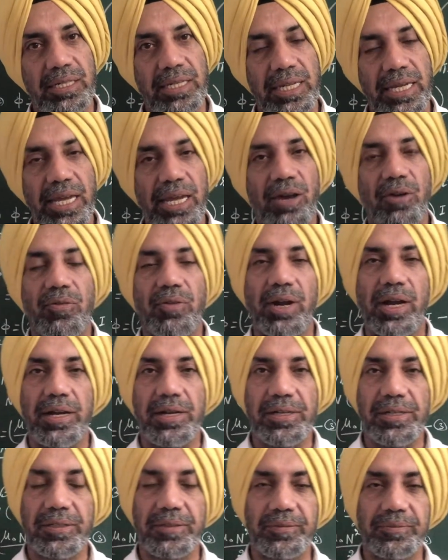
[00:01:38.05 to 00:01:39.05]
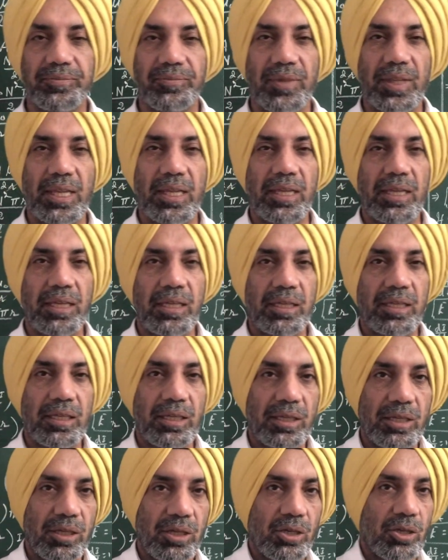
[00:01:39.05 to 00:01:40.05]
decay of current.
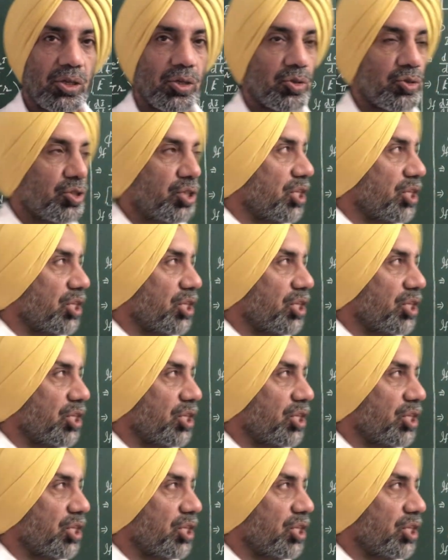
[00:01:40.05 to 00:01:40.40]
So